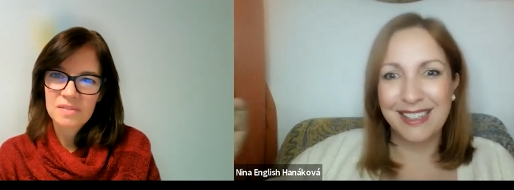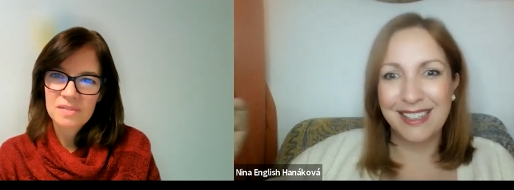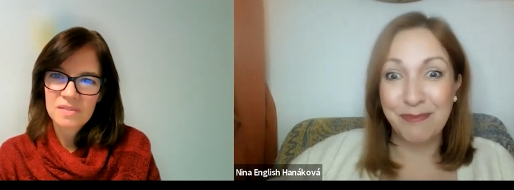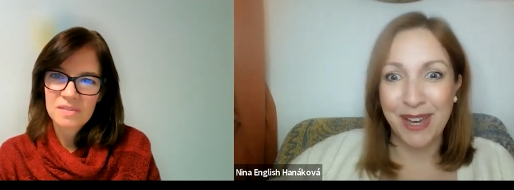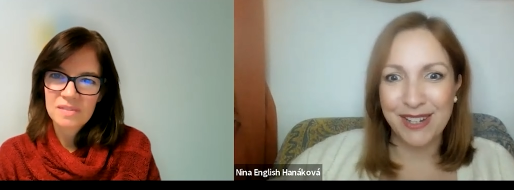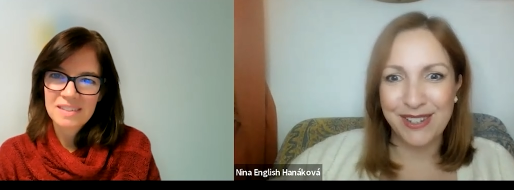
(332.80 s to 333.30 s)

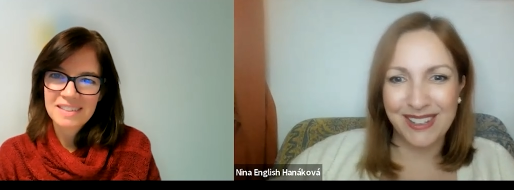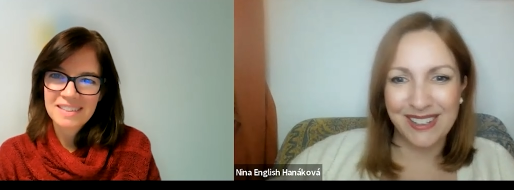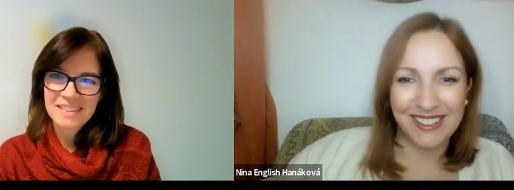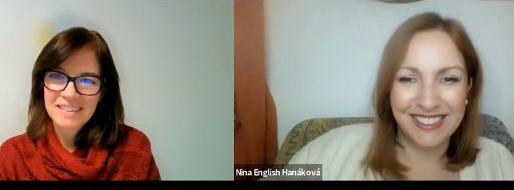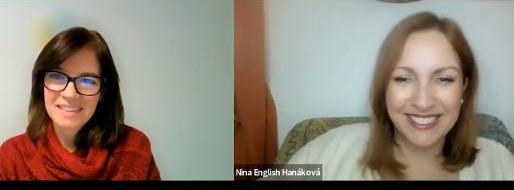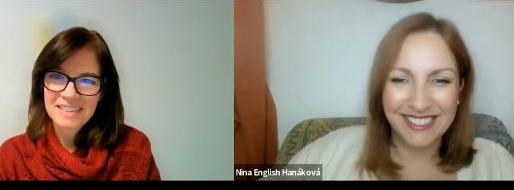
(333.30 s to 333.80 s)
Speaker 1: it's
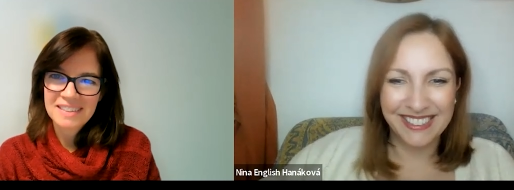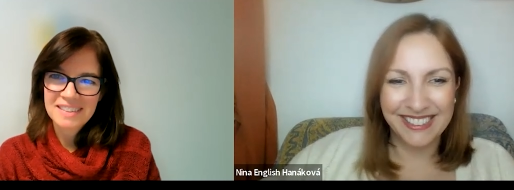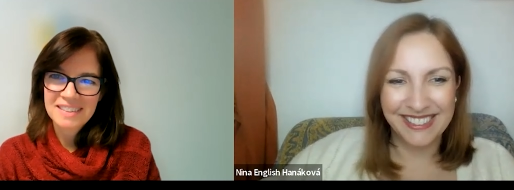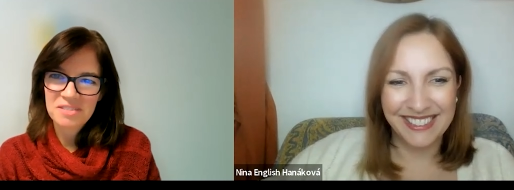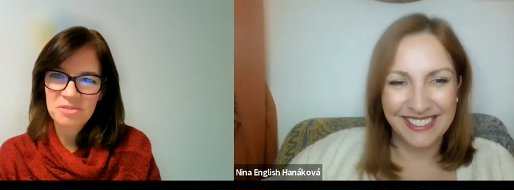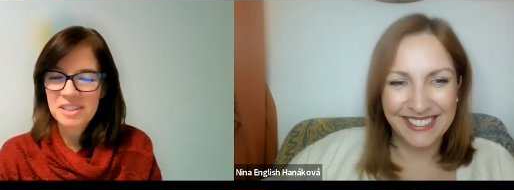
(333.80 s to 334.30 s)
magical.
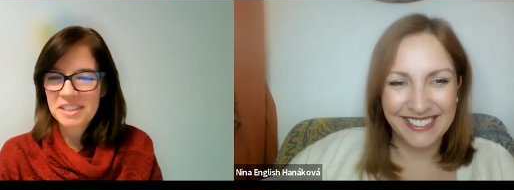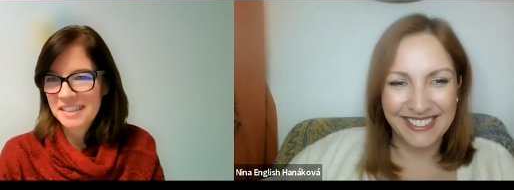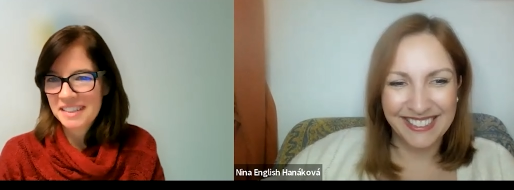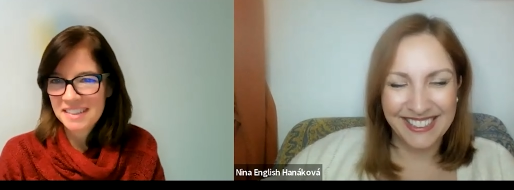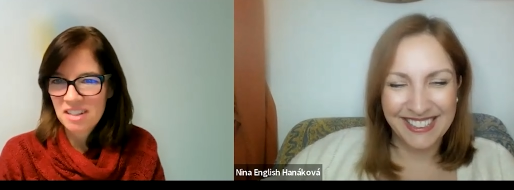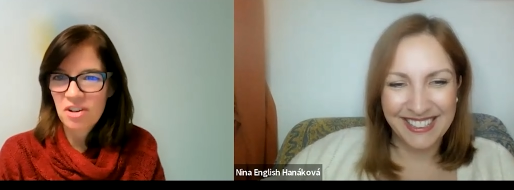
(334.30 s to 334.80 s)

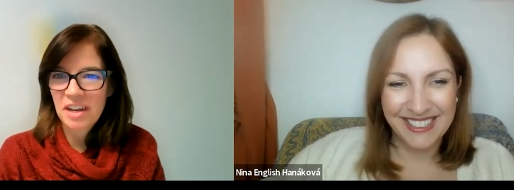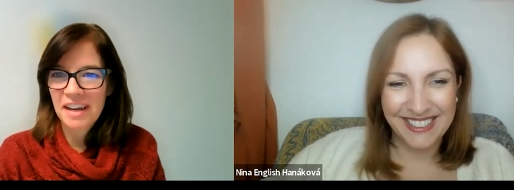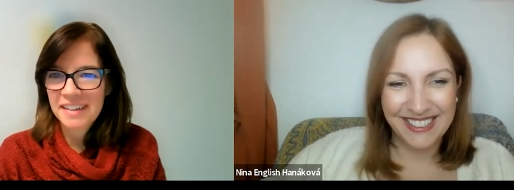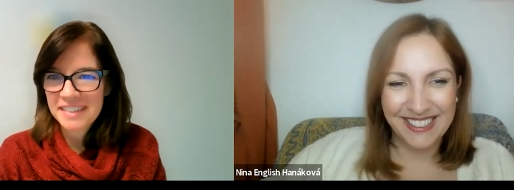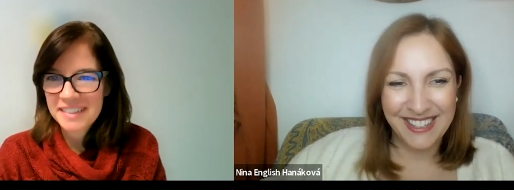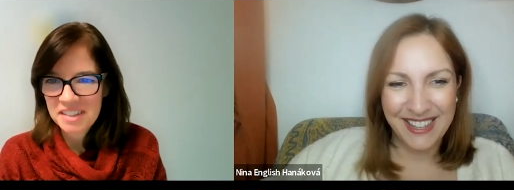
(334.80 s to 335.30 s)
Speaker 2: Really?
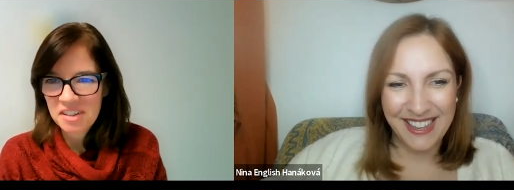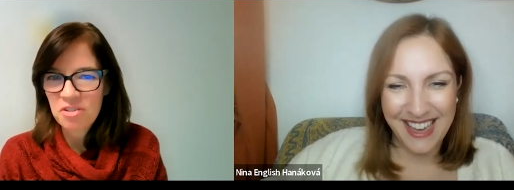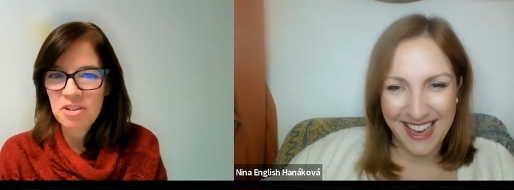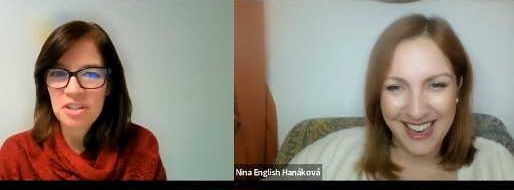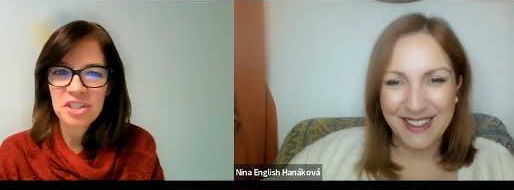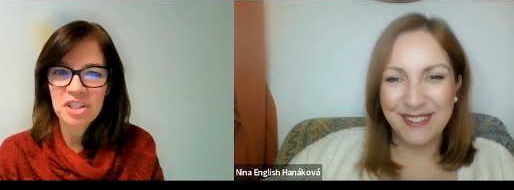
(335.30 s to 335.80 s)
Okay. So
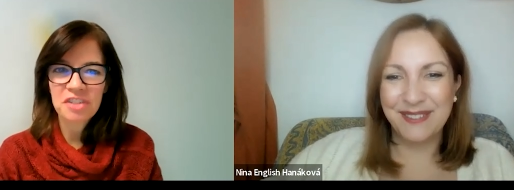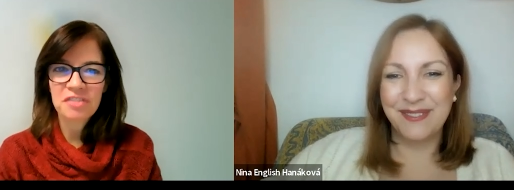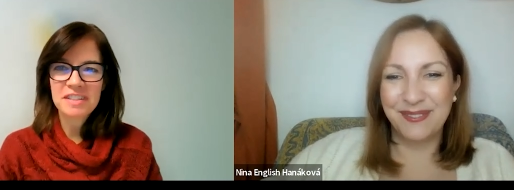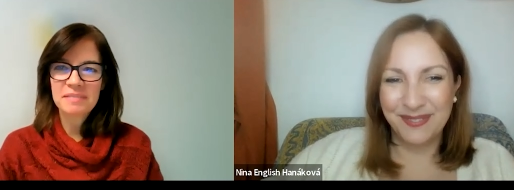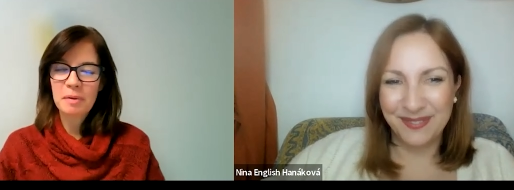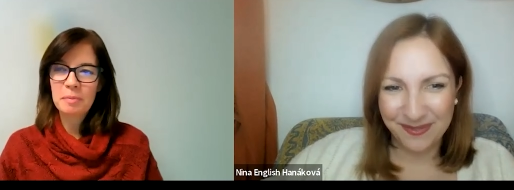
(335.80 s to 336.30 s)
yeah. could you
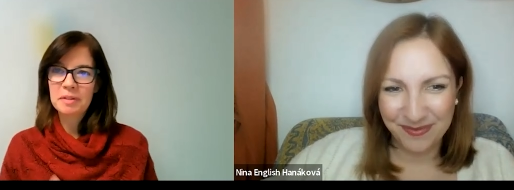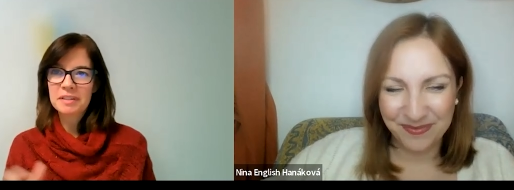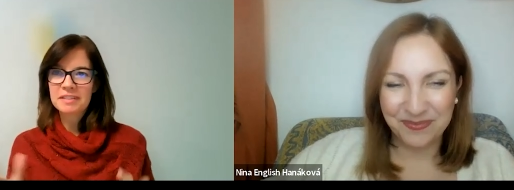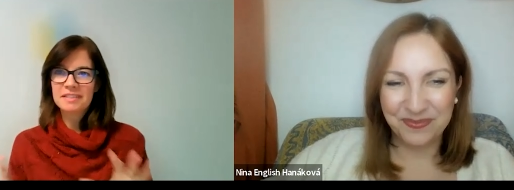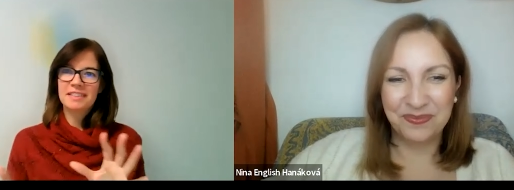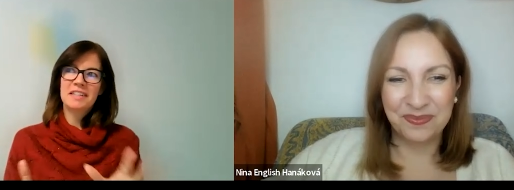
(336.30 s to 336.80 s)
give us maybe
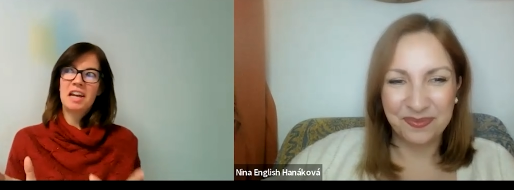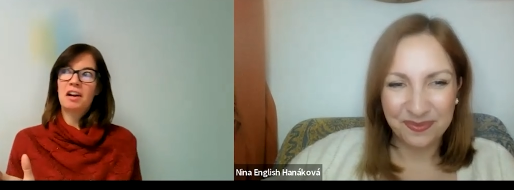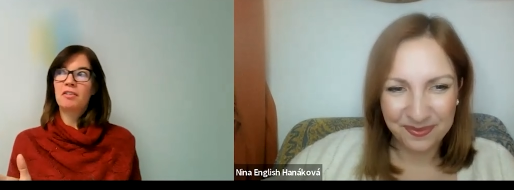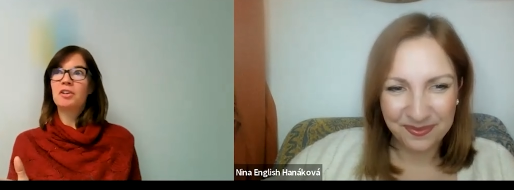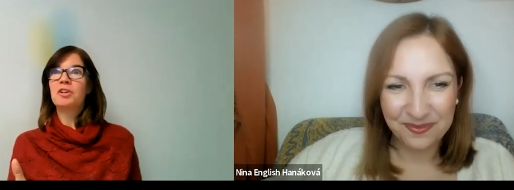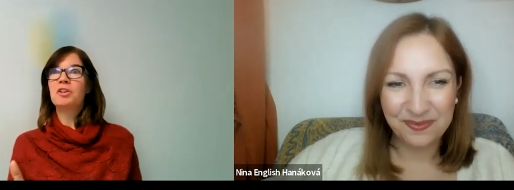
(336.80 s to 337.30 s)
a
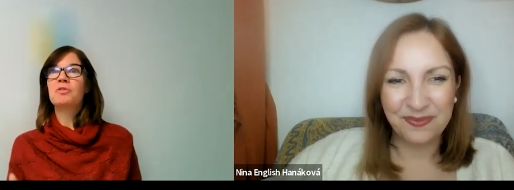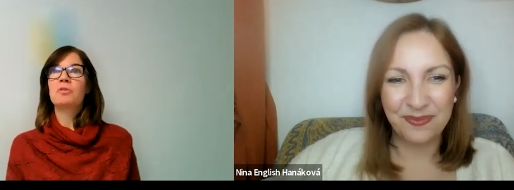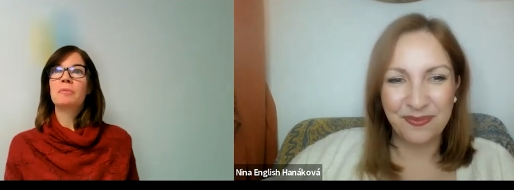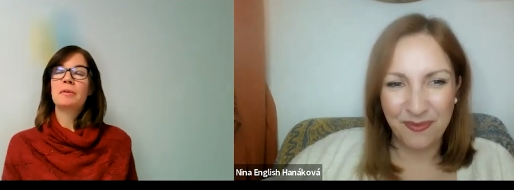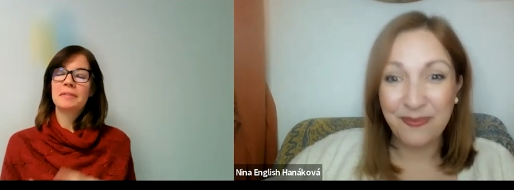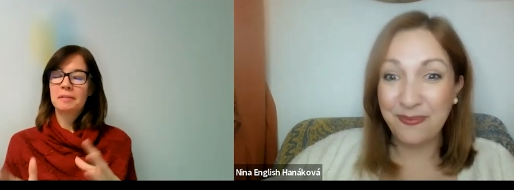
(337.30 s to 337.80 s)
scenario
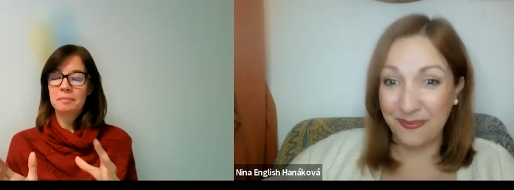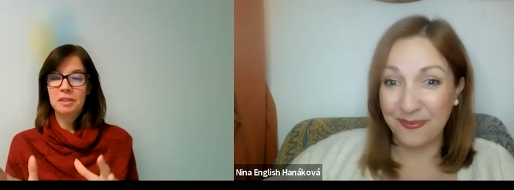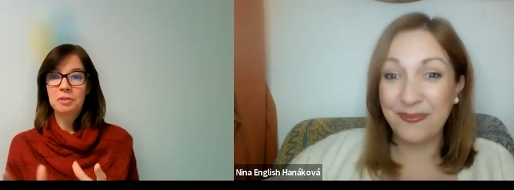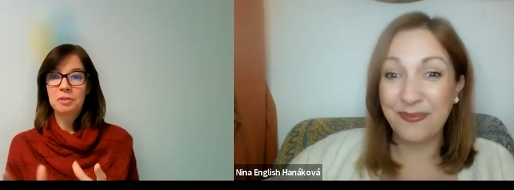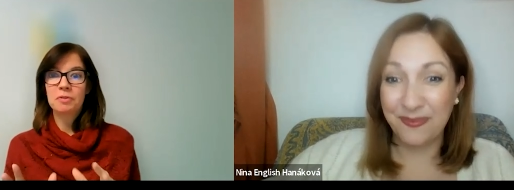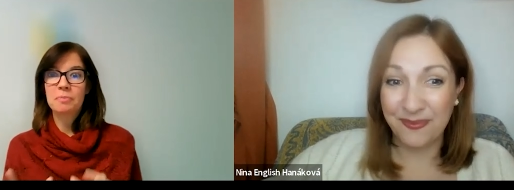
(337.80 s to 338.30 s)
or maybe mm-hmm.
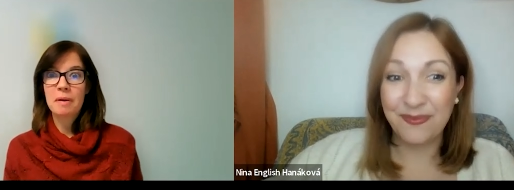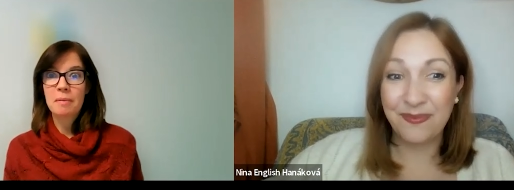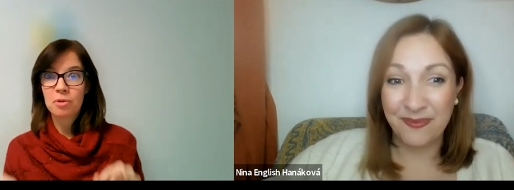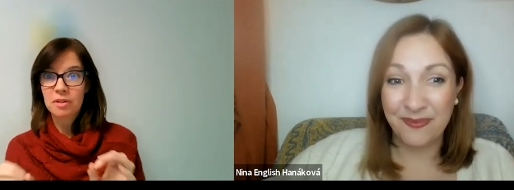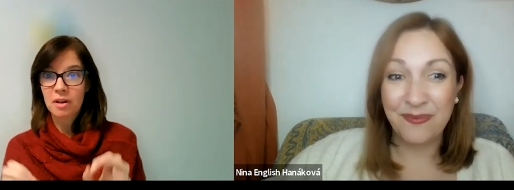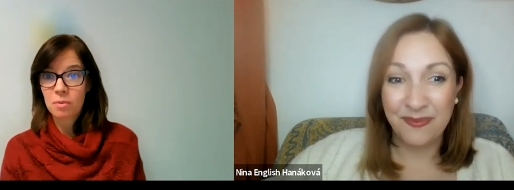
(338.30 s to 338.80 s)
something mm-hmm. you
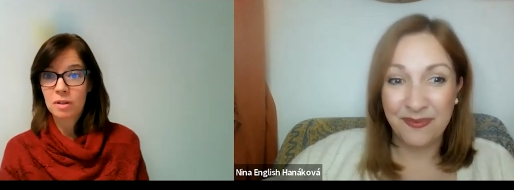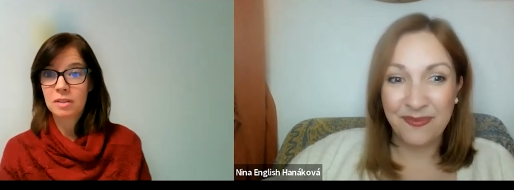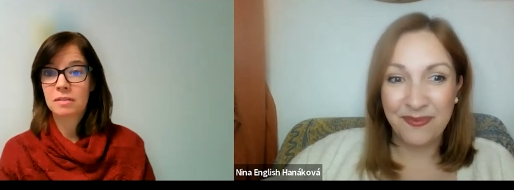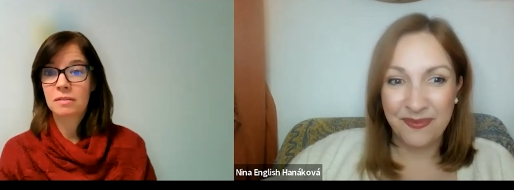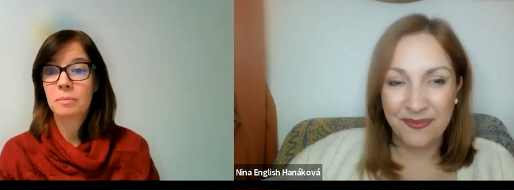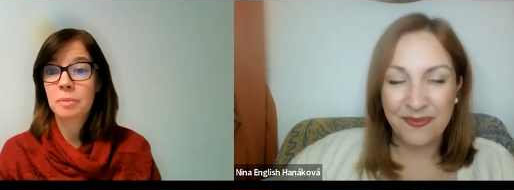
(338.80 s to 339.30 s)
remember that
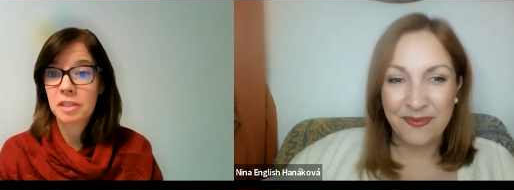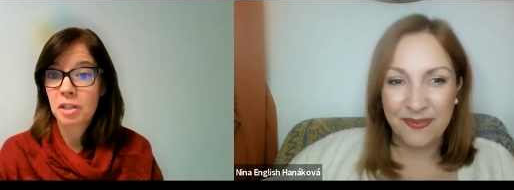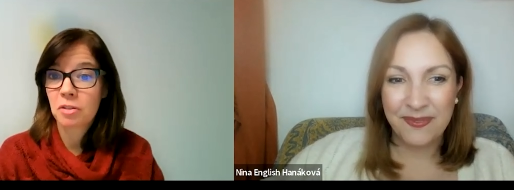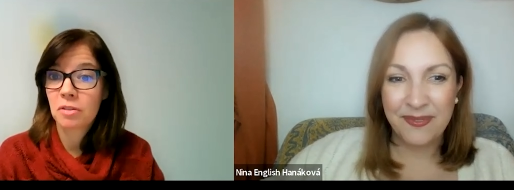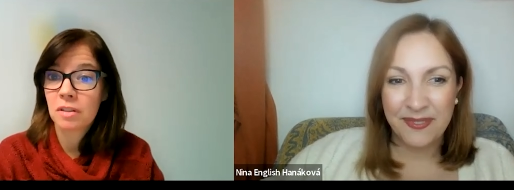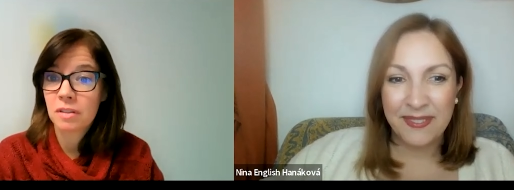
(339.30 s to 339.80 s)
worked in
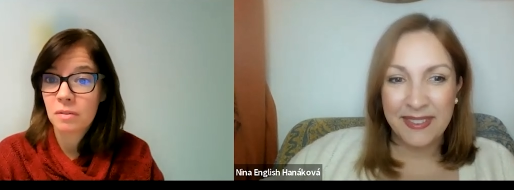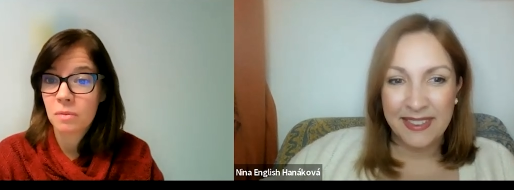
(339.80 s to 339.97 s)
particularly